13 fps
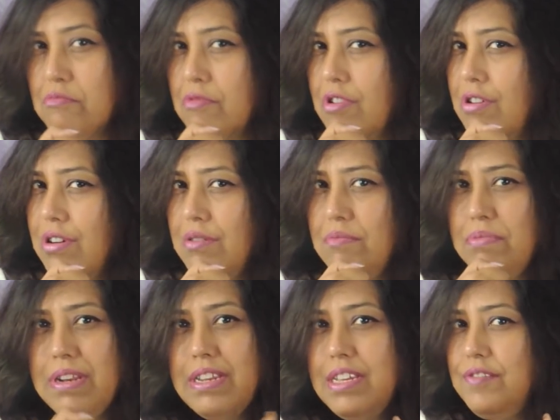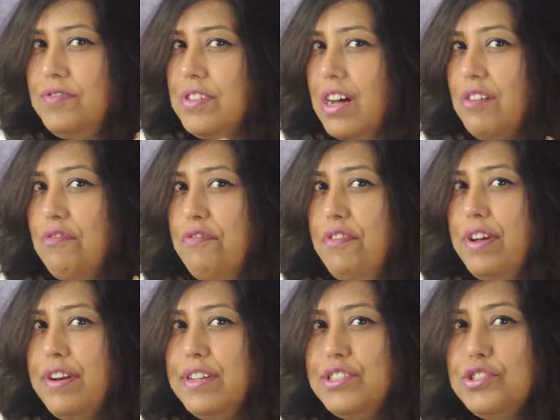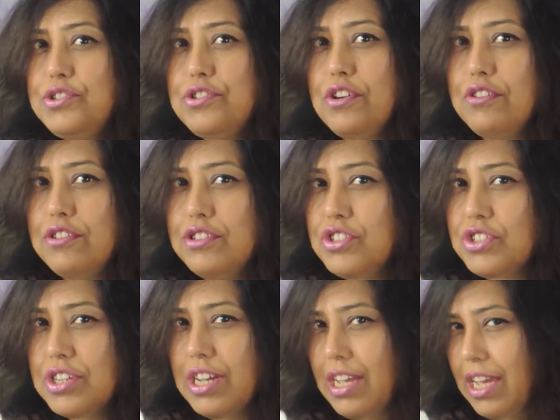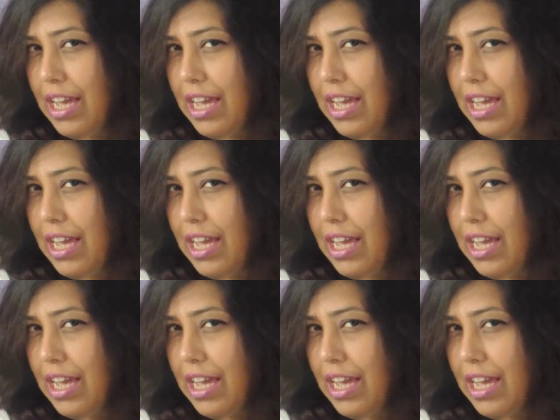moral beliefs are very staunch,